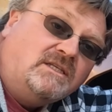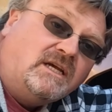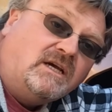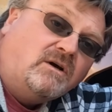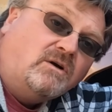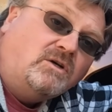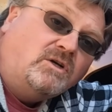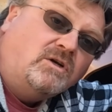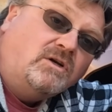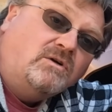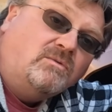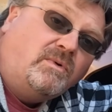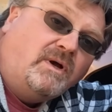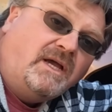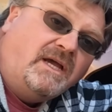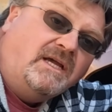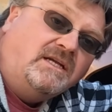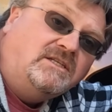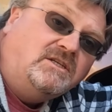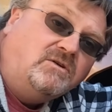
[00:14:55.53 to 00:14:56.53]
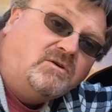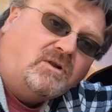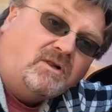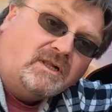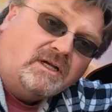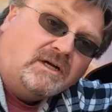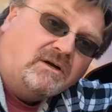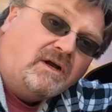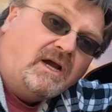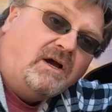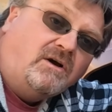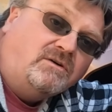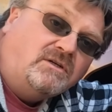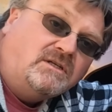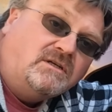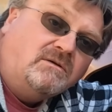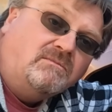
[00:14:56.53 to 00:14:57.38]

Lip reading: a good way to clear out